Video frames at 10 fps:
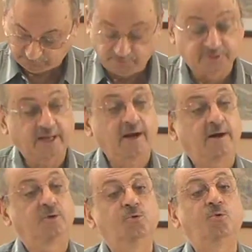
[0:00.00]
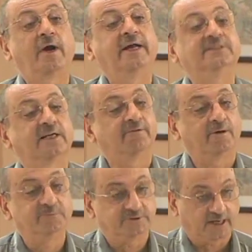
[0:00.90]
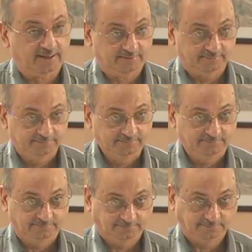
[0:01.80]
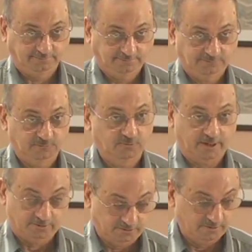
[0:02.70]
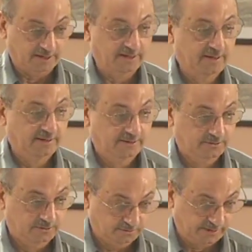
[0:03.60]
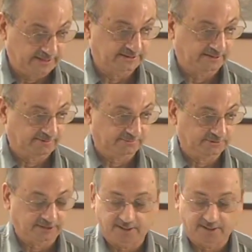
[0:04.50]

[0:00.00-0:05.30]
There are two kinds of Hamza. We are going to learn two kinds of Hamza.